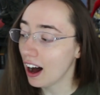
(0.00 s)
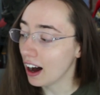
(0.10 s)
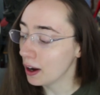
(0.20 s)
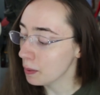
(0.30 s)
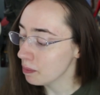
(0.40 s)

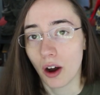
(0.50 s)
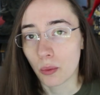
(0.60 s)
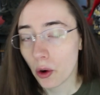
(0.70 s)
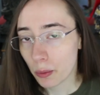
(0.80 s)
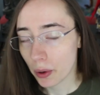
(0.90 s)
Um,
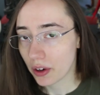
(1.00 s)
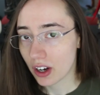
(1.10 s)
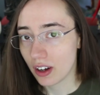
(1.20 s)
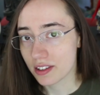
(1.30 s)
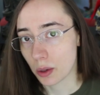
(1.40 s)
Rogue
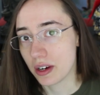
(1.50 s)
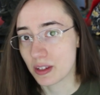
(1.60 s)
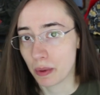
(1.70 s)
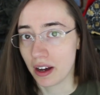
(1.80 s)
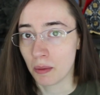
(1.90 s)
Protocol has
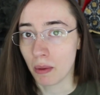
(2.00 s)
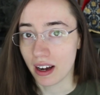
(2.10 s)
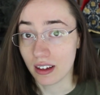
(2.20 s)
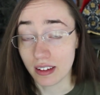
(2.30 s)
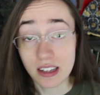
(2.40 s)
always been
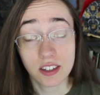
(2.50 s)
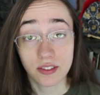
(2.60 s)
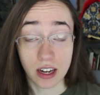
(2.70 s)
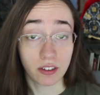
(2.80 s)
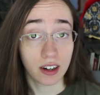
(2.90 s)
my least
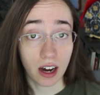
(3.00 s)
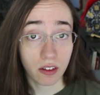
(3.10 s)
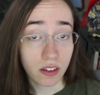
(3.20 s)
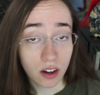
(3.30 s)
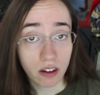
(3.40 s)
favorite
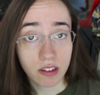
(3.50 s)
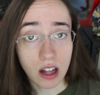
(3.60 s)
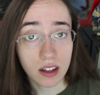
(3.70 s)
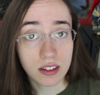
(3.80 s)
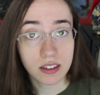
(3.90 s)
out of the
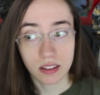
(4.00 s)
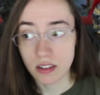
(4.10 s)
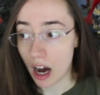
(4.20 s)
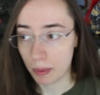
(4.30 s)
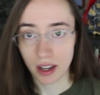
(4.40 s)
novellas,
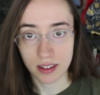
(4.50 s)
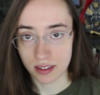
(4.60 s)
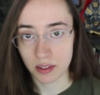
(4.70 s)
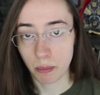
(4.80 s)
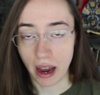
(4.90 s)
not because
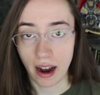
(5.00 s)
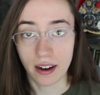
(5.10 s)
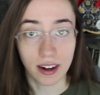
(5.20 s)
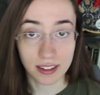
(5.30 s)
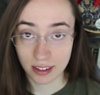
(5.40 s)
it's
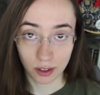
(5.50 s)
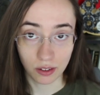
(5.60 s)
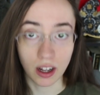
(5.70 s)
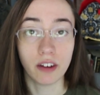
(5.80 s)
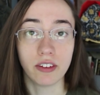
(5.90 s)
bad, I still
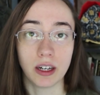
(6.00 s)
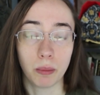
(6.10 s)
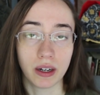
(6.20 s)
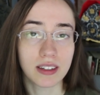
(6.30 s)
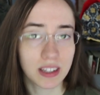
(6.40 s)
love
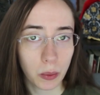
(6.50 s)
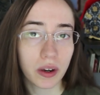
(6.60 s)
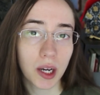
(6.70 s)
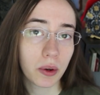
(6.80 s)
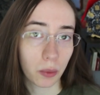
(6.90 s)
it, but it's the
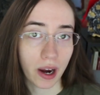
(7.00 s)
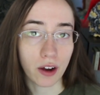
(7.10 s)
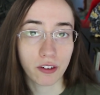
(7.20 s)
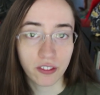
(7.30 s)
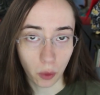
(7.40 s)
one I would
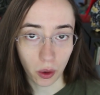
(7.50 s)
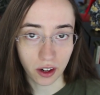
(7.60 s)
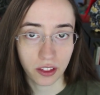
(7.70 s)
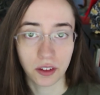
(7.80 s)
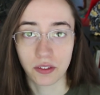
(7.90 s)
rank
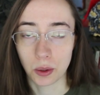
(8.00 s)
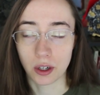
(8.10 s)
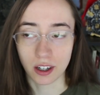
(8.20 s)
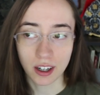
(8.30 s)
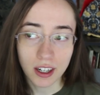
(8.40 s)
fourth if you
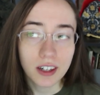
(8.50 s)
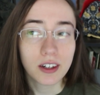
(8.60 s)
were